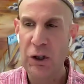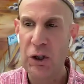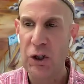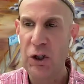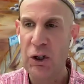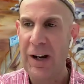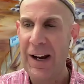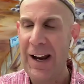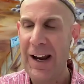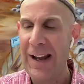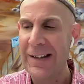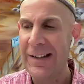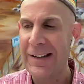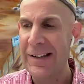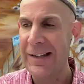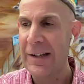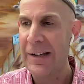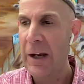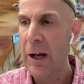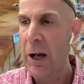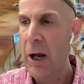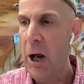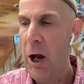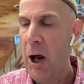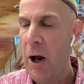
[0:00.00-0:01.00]
It was a
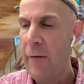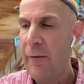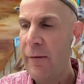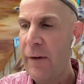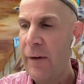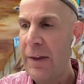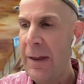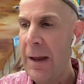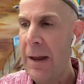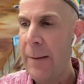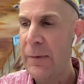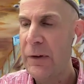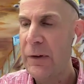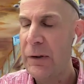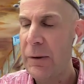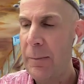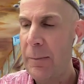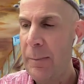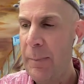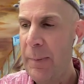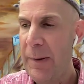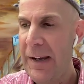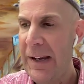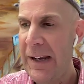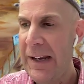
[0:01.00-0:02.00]
chance for them
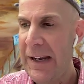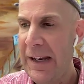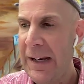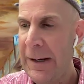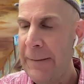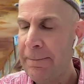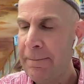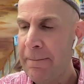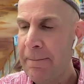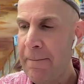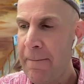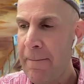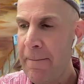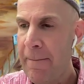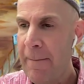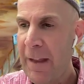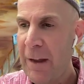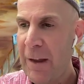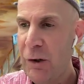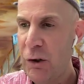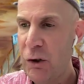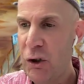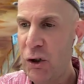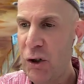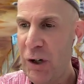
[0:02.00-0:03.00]
to be
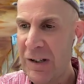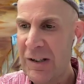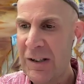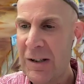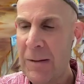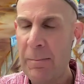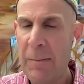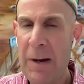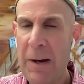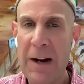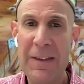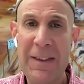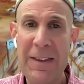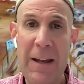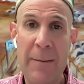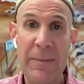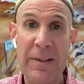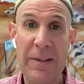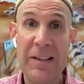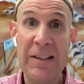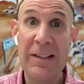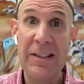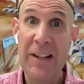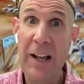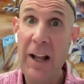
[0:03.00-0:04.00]
just among
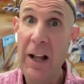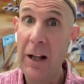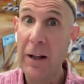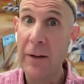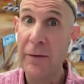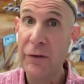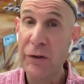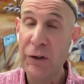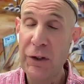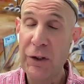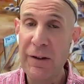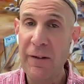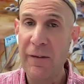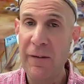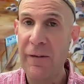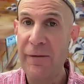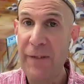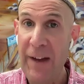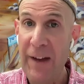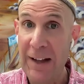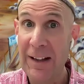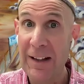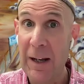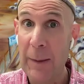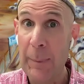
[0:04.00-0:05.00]
themselves, to
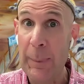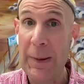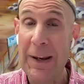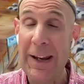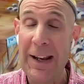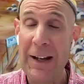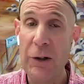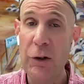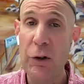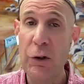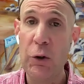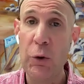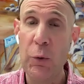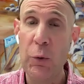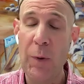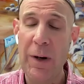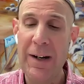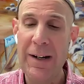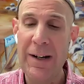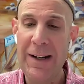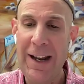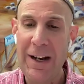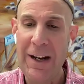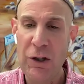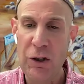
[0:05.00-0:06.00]
develop
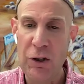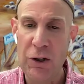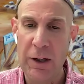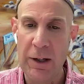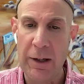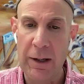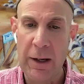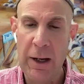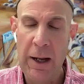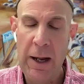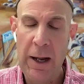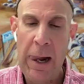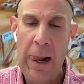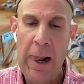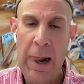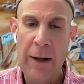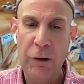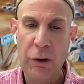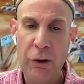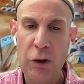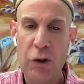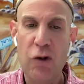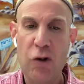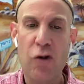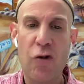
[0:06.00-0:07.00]
into a nation,
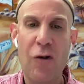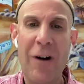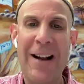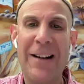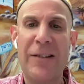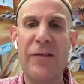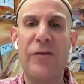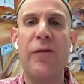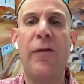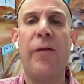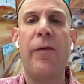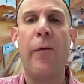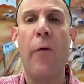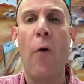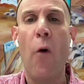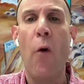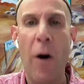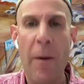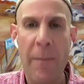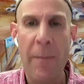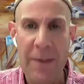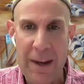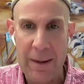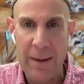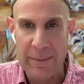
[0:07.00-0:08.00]
to
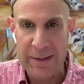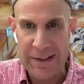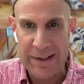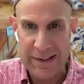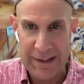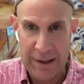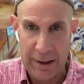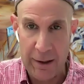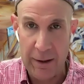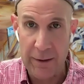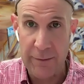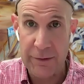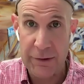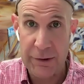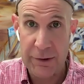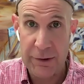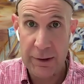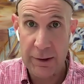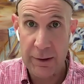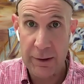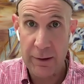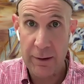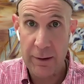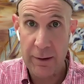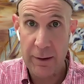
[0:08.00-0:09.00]
transform
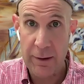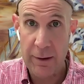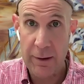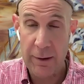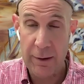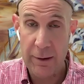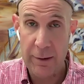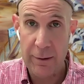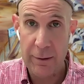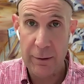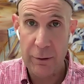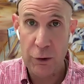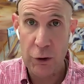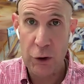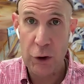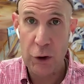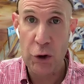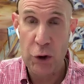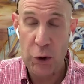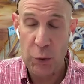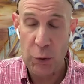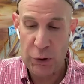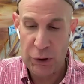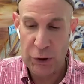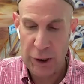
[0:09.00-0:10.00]
themselves
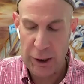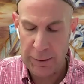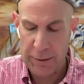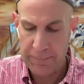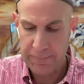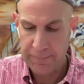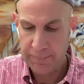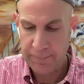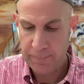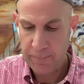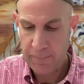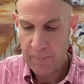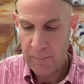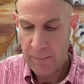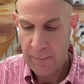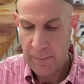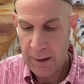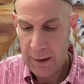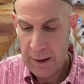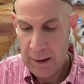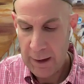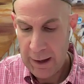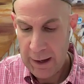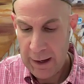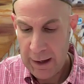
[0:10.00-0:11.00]
to do so.
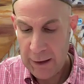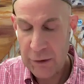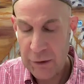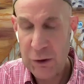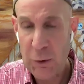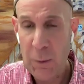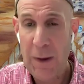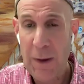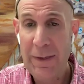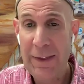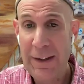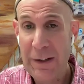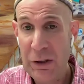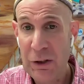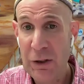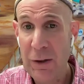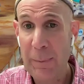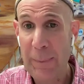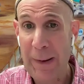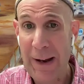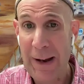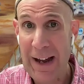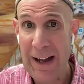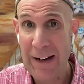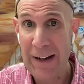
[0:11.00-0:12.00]
And so on this
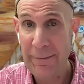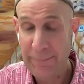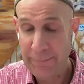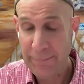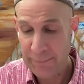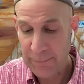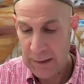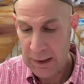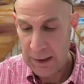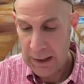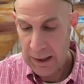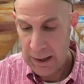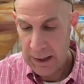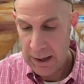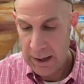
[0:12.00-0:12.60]
Shabbat,